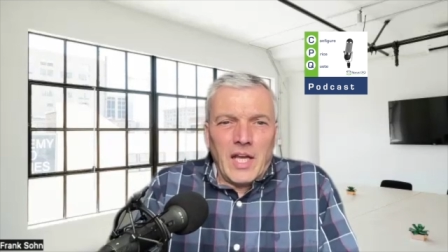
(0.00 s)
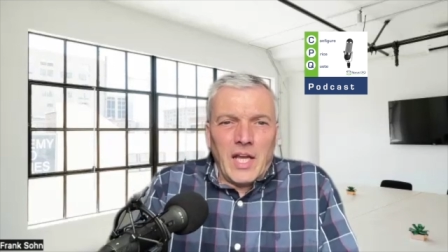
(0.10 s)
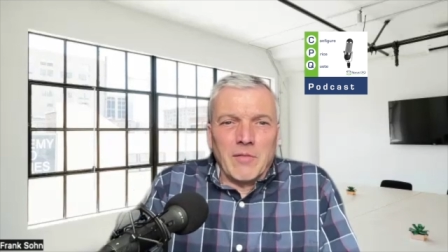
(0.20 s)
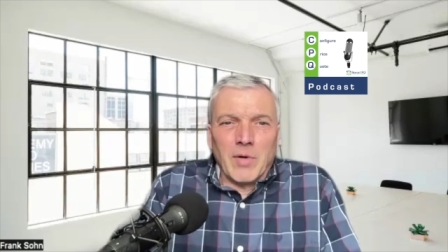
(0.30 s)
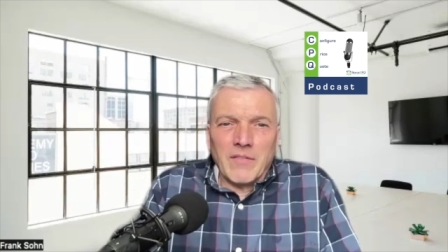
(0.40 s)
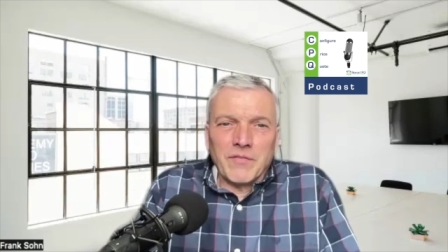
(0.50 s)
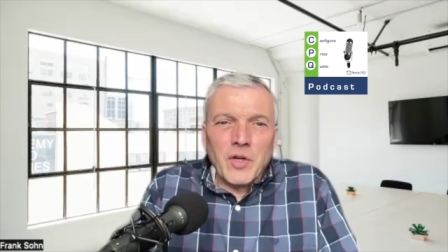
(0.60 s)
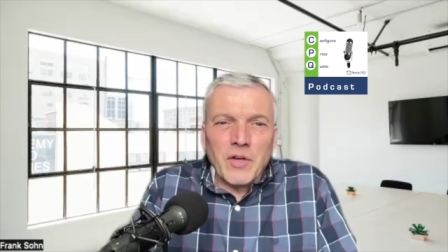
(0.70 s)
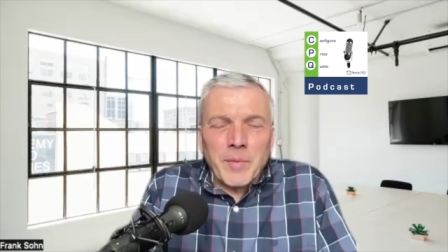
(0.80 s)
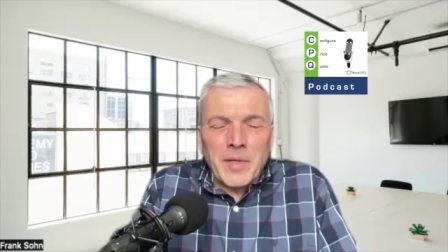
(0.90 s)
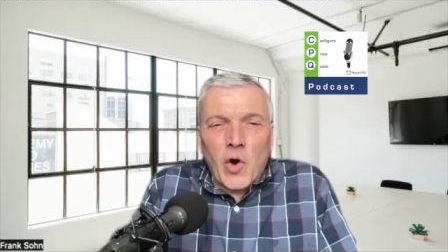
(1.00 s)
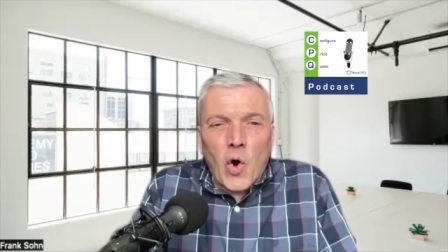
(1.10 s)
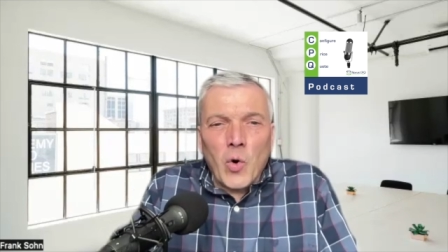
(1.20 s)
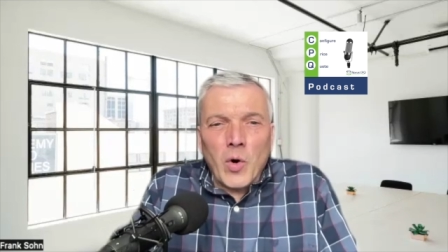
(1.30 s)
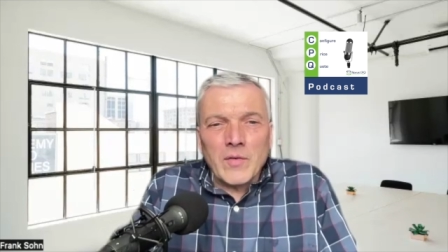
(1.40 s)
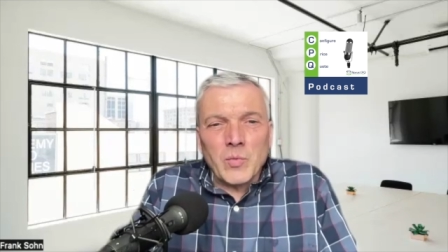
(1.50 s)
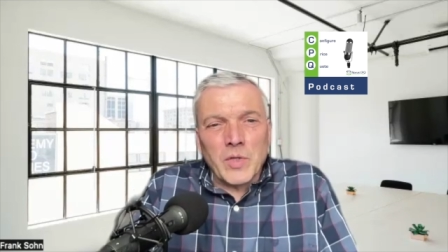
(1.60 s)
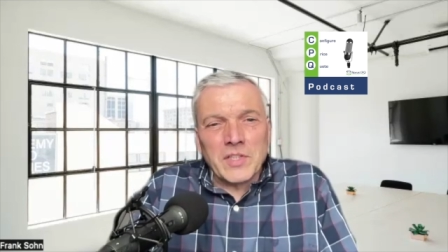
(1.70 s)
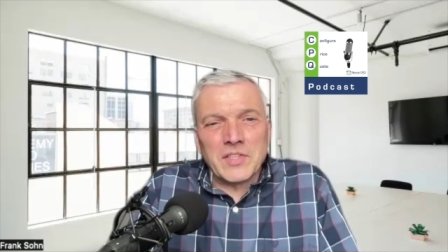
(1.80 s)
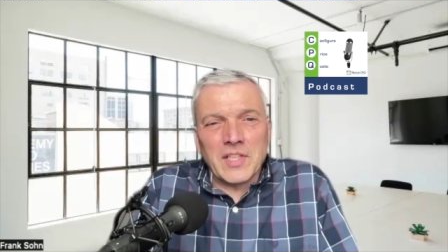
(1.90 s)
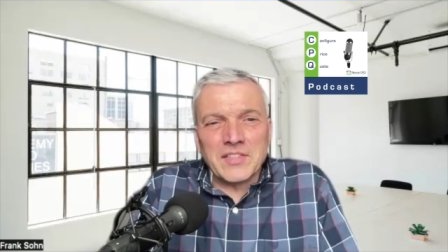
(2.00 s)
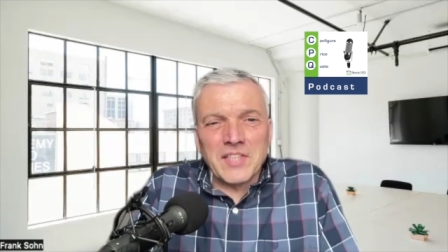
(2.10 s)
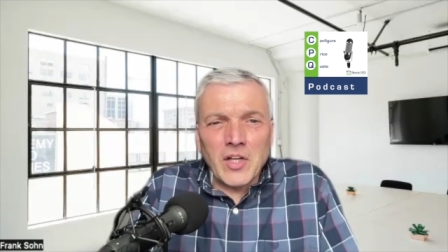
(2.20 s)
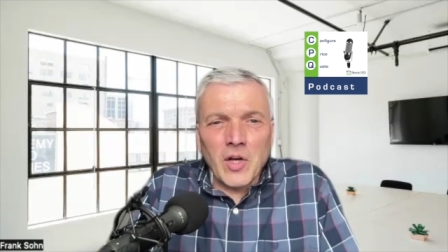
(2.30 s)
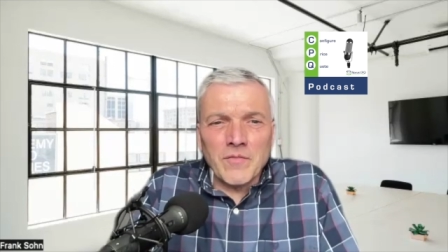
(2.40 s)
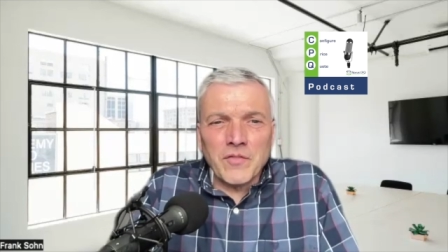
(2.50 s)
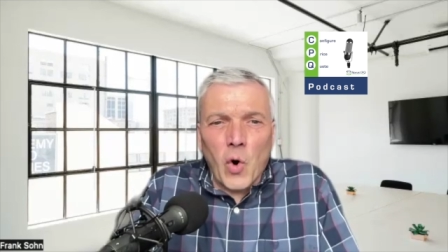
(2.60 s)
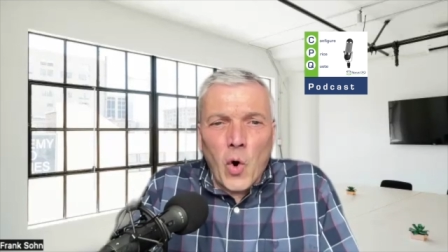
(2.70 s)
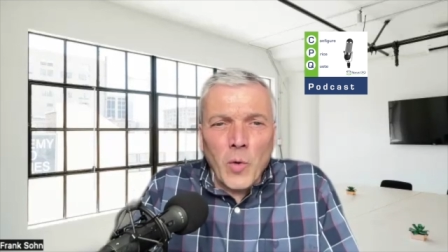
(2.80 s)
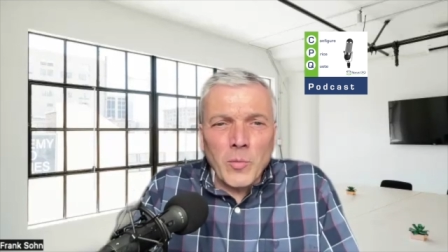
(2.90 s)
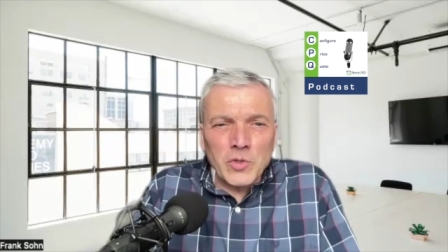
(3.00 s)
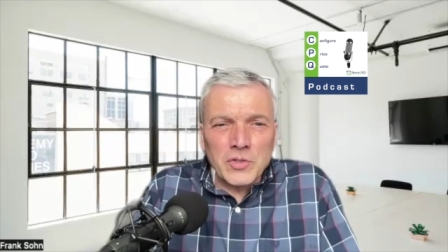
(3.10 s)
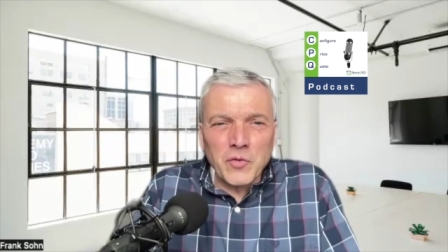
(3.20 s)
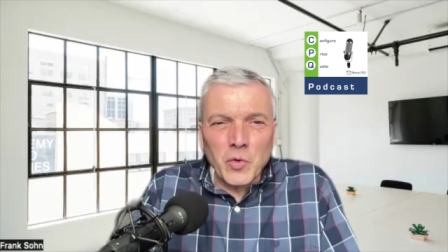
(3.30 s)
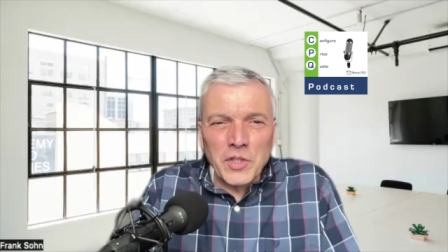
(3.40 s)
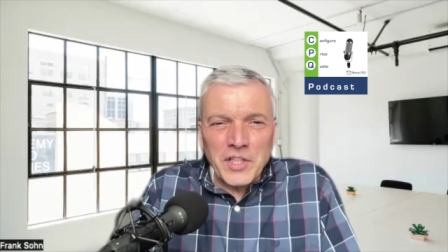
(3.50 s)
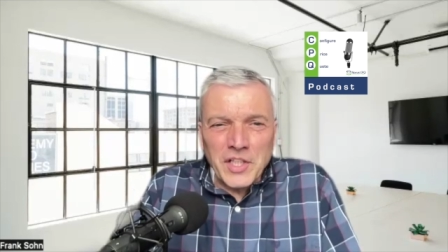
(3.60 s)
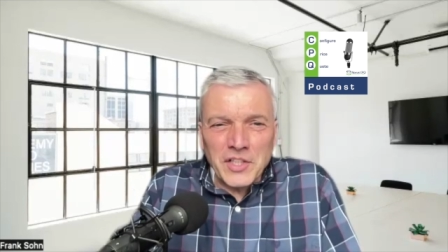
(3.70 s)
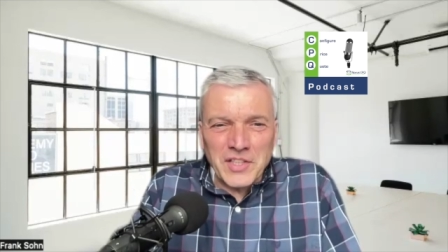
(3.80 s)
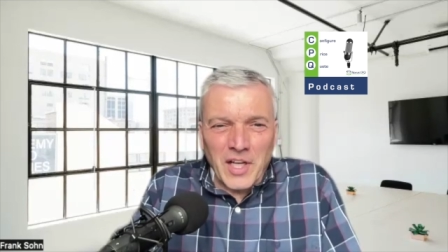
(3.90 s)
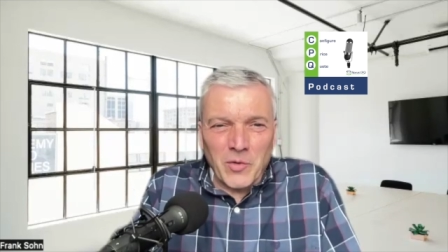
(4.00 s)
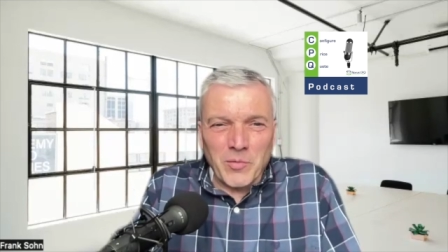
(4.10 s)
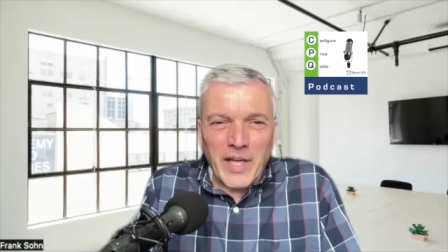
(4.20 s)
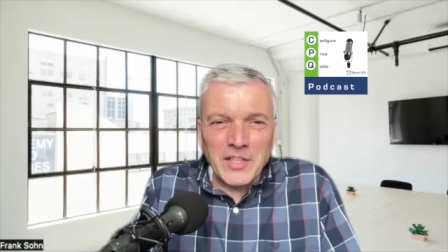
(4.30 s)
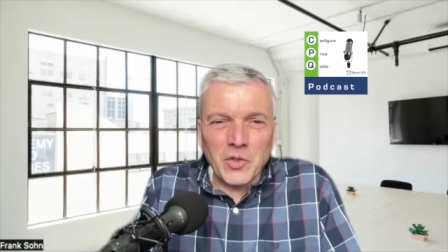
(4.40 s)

Hey, Ralph, you have been all, with Cincom for almost 40 years now, right?